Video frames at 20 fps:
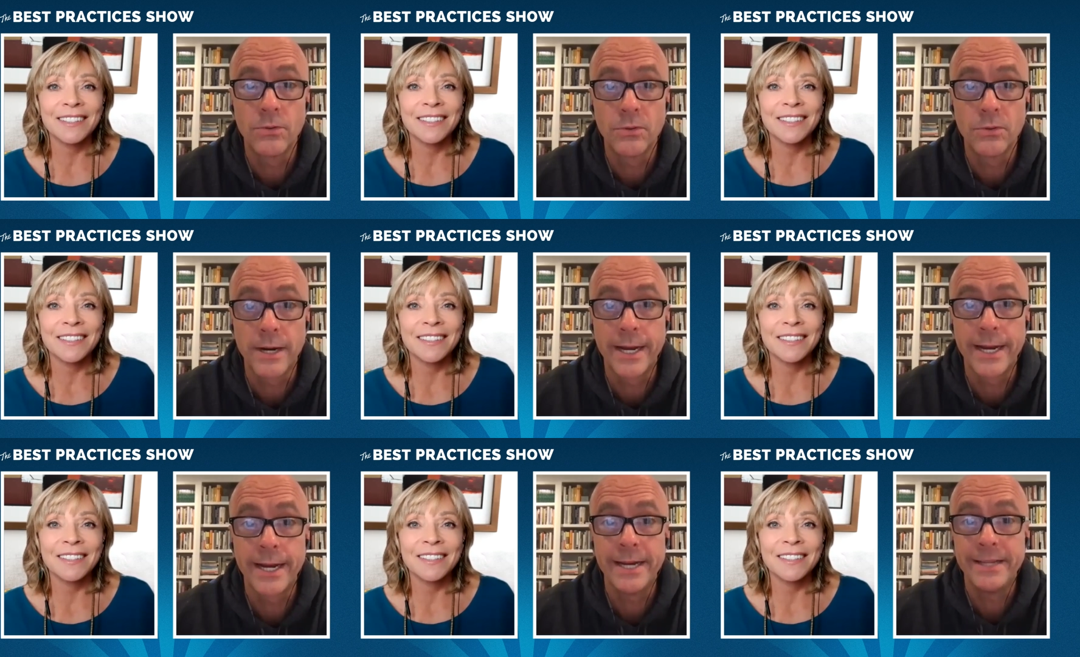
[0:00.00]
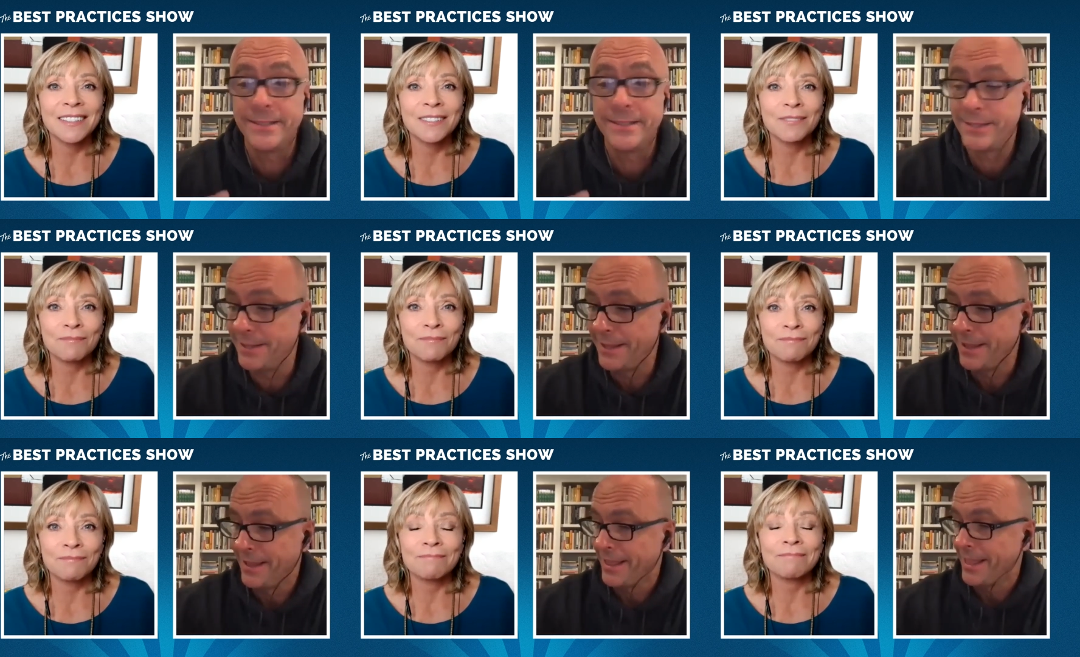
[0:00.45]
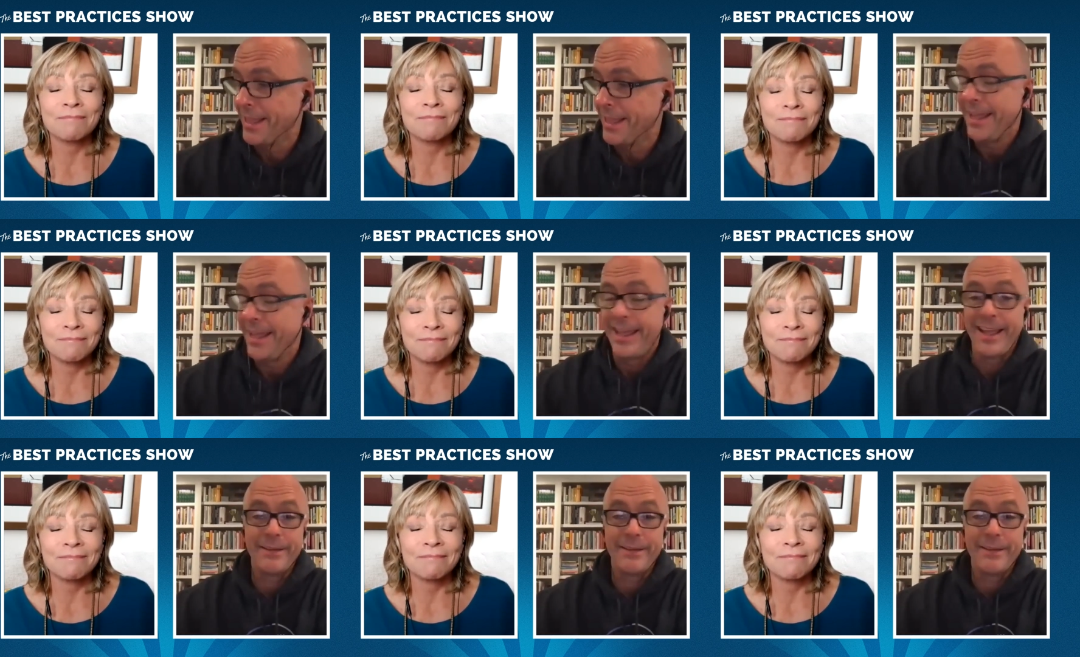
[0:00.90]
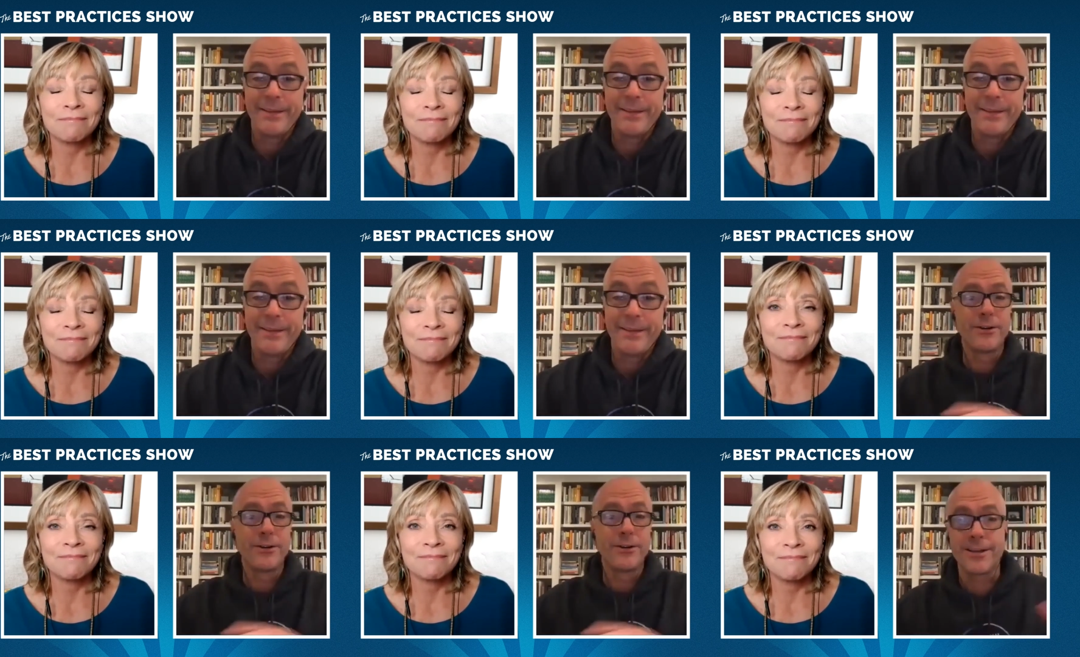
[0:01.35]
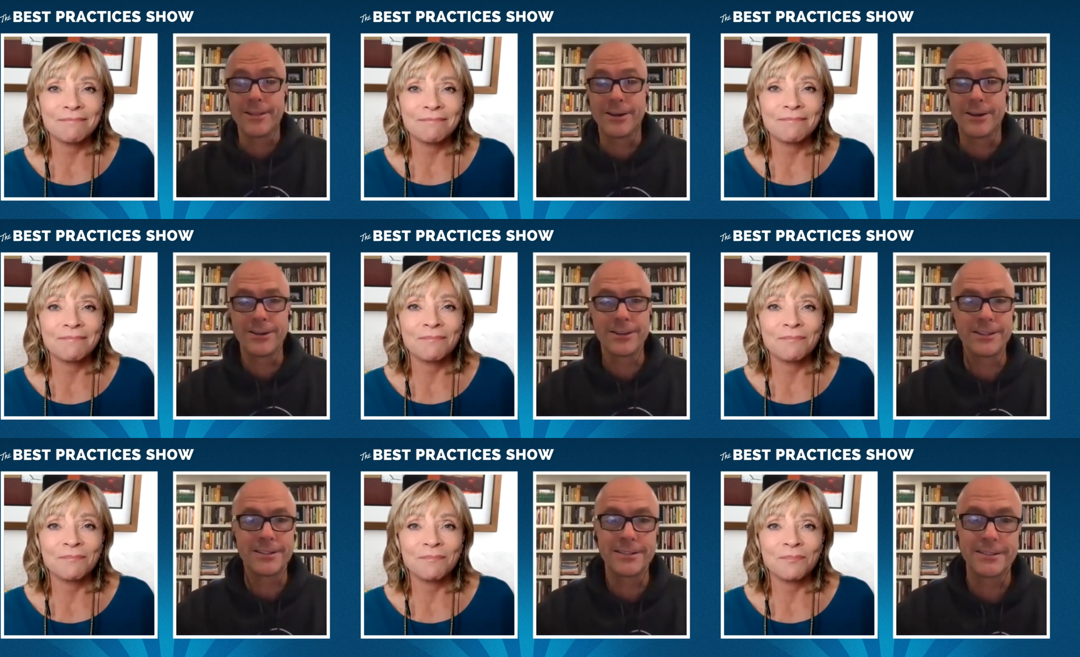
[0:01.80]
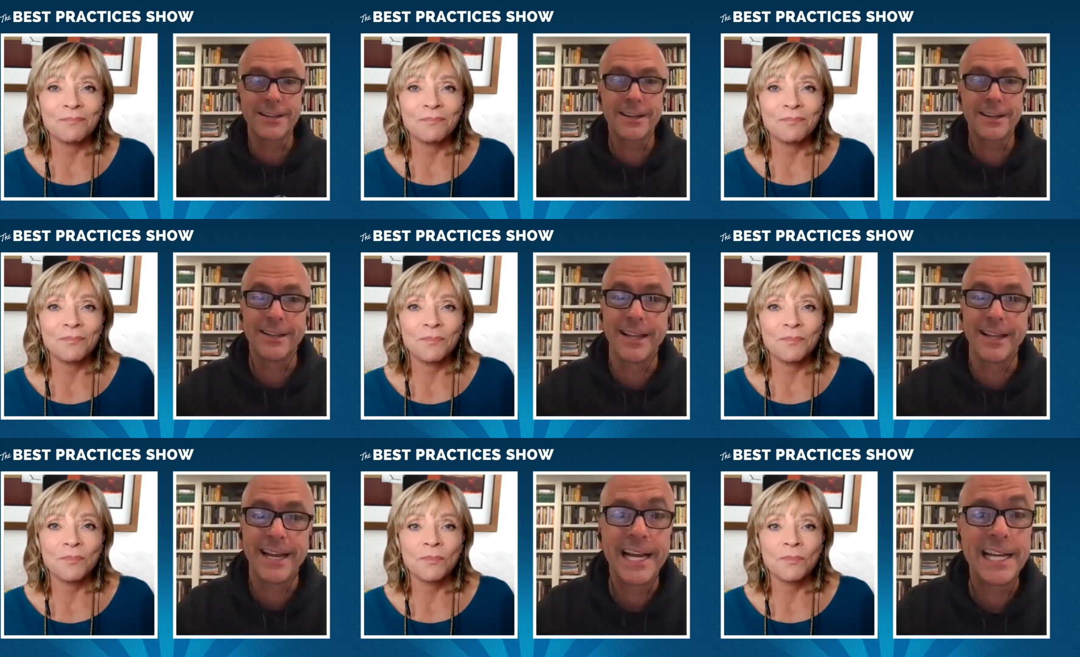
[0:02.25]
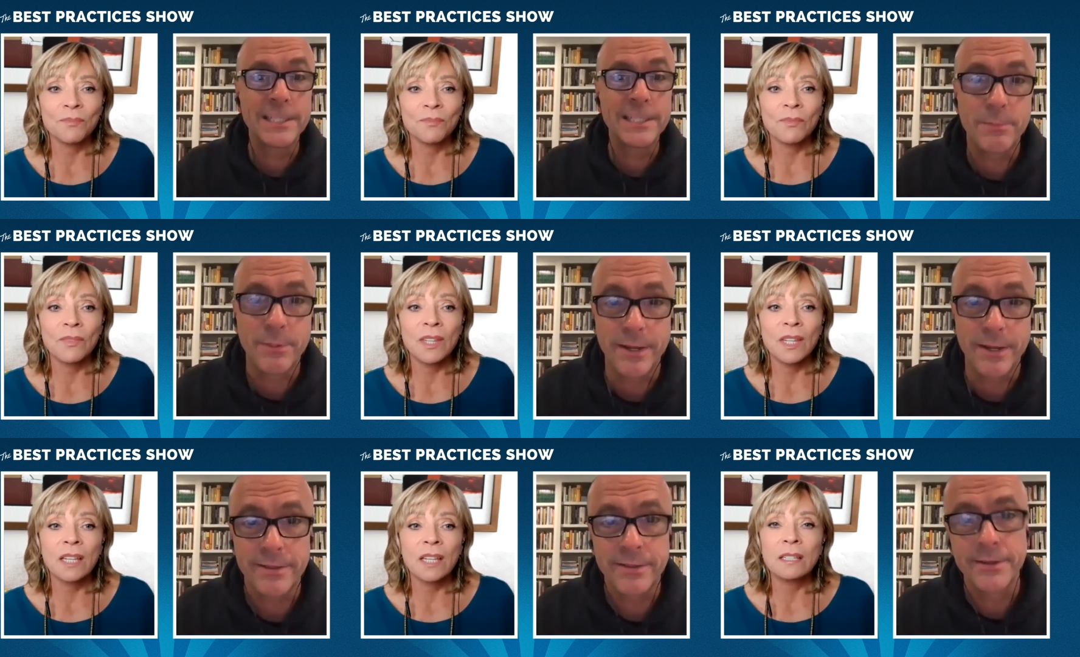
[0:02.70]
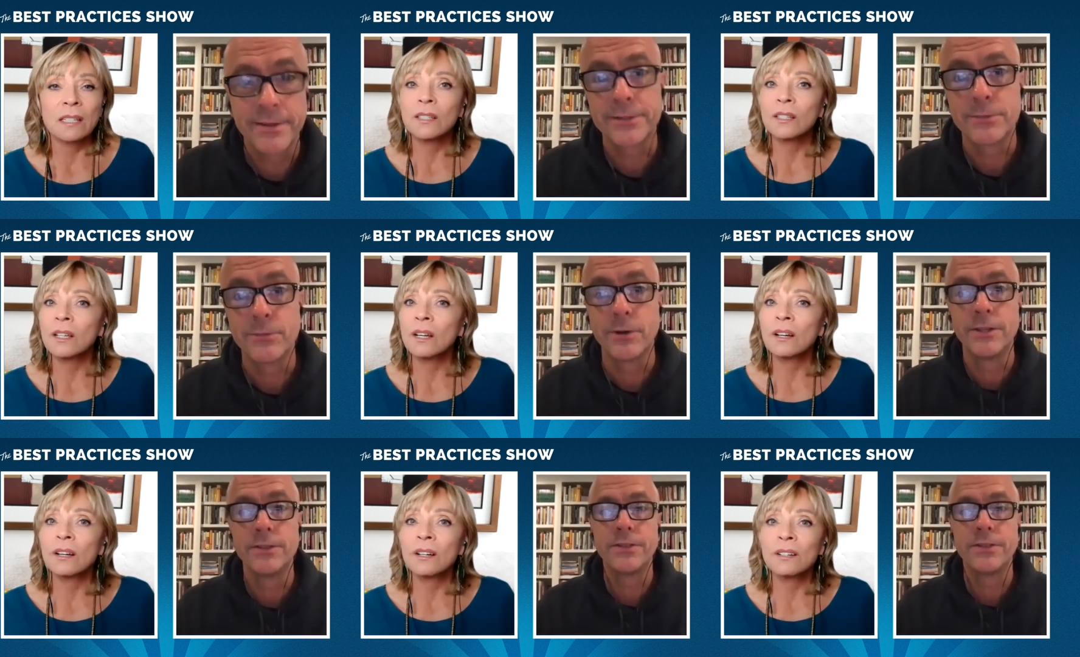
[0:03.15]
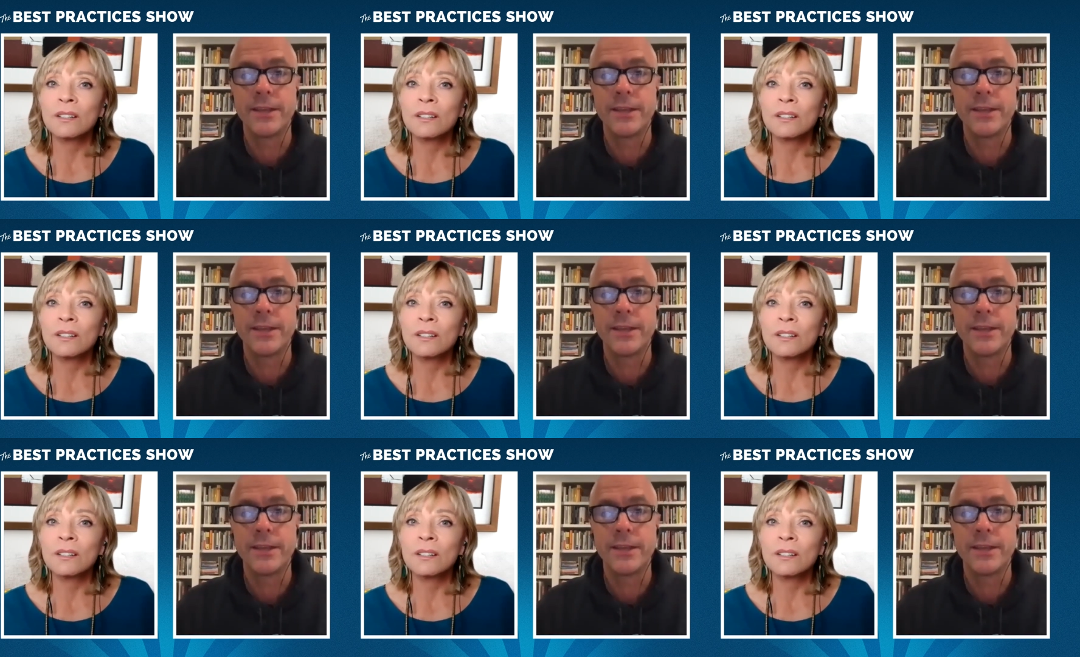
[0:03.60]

Speaker 1: right and we don't know how long this is going to last but there's one no.